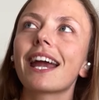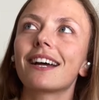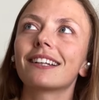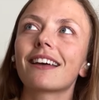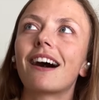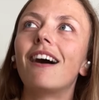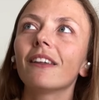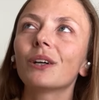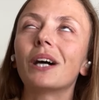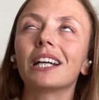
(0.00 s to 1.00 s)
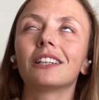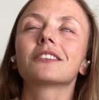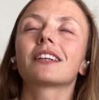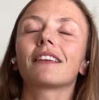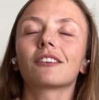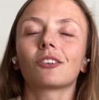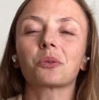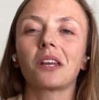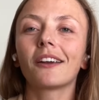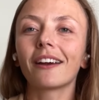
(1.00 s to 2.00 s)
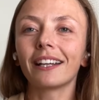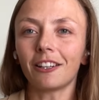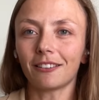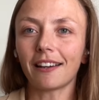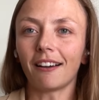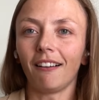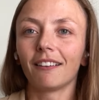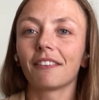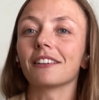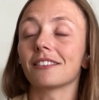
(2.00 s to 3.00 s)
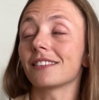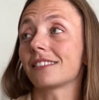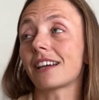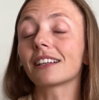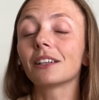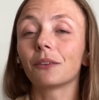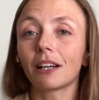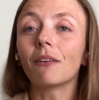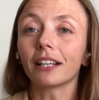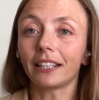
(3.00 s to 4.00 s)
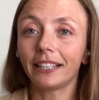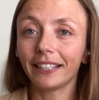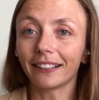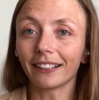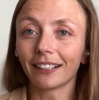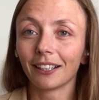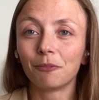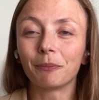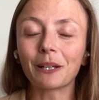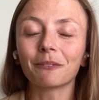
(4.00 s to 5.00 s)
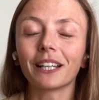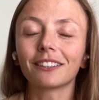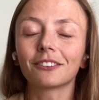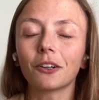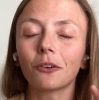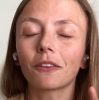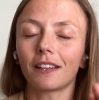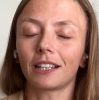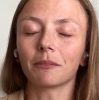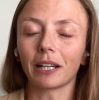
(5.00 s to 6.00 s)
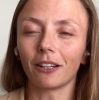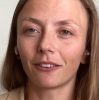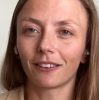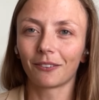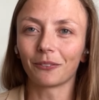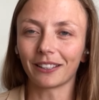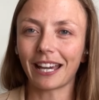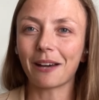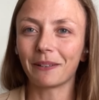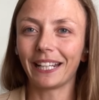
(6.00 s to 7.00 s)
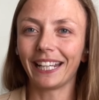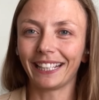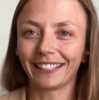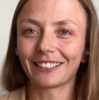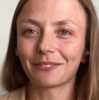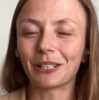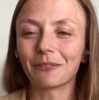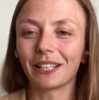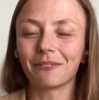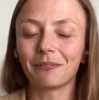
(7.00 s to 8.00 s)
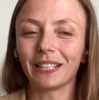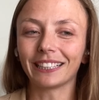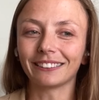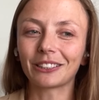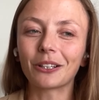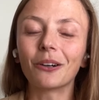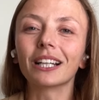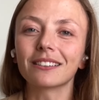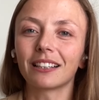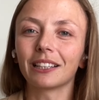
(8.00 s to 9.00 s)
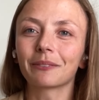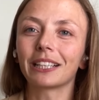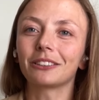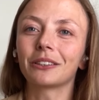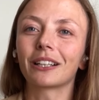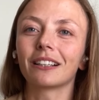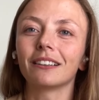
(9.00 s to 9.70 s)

And all the while, I was like, this is really great intel. This is exactly what I want to hear. But I'm like, don't think about what's happening in this moment because you don't want to celebrate too